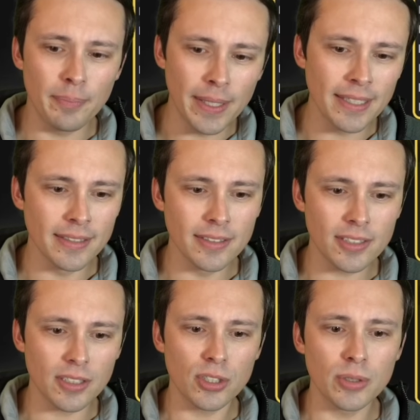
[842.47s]

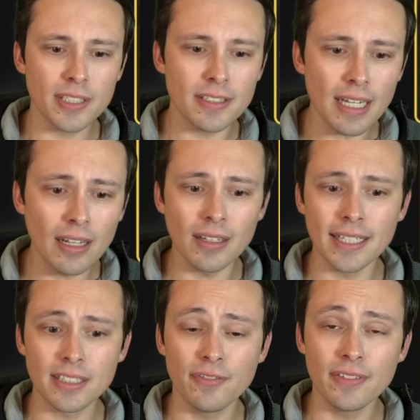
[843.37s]
bins to sell
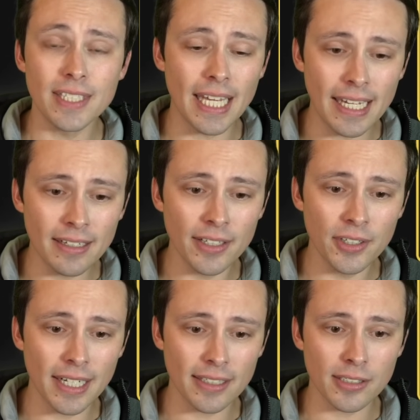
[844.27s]
as a
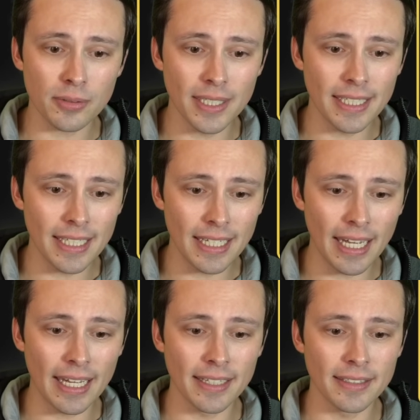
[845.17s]

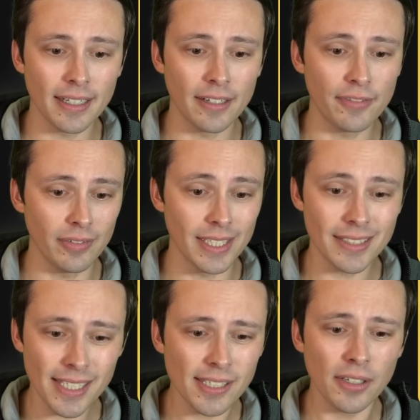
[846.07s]
5800X3D and
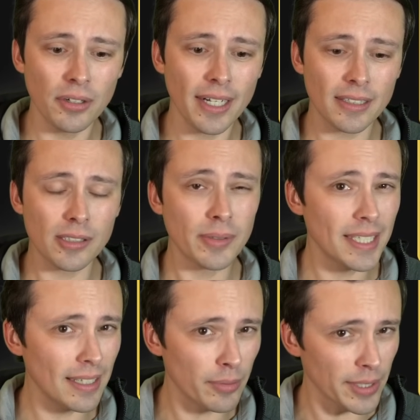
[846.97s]

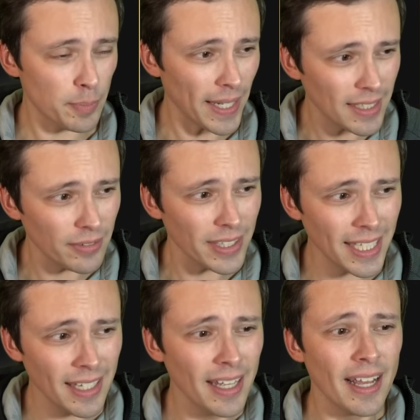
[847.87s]
5600X3D
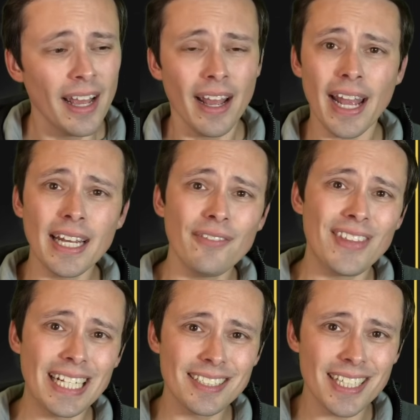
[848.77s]
respectively. And if
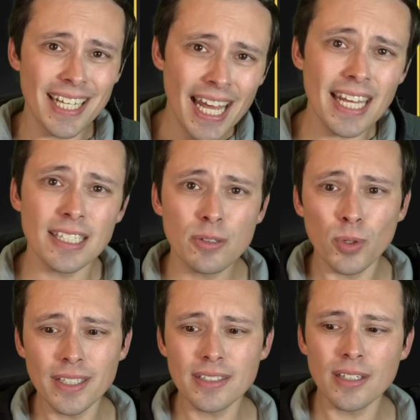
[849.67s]
that's the case,
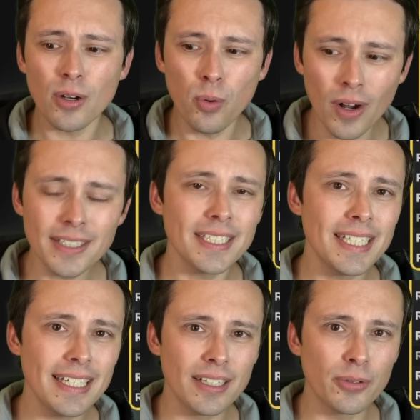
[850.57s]
what is the
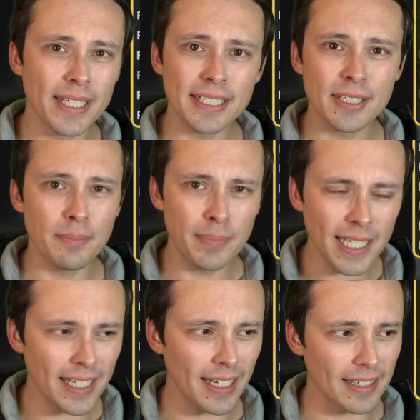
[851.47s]
quantity going to
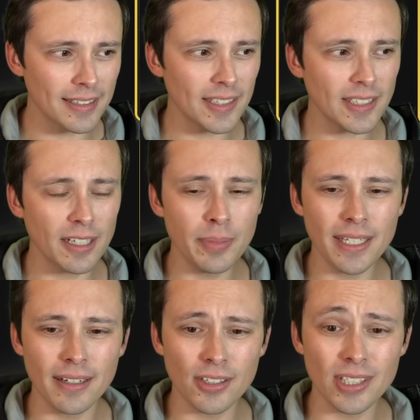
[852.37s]
be? And is this going to be
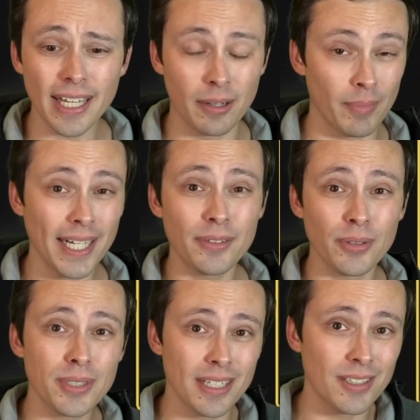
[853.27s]
another like
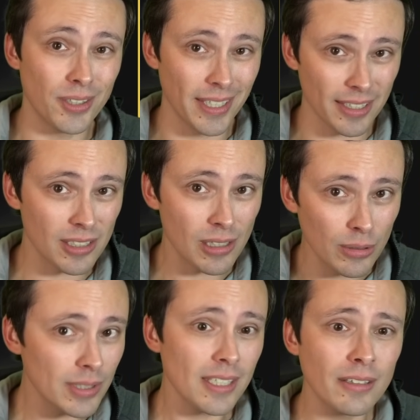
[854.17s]
micro center
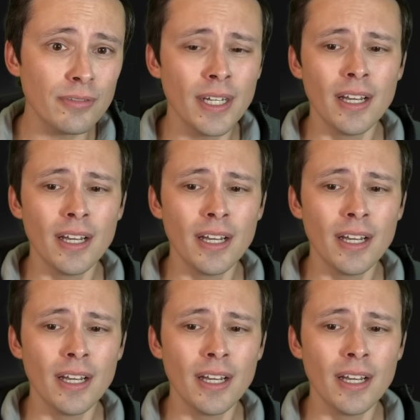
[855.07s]
exclusive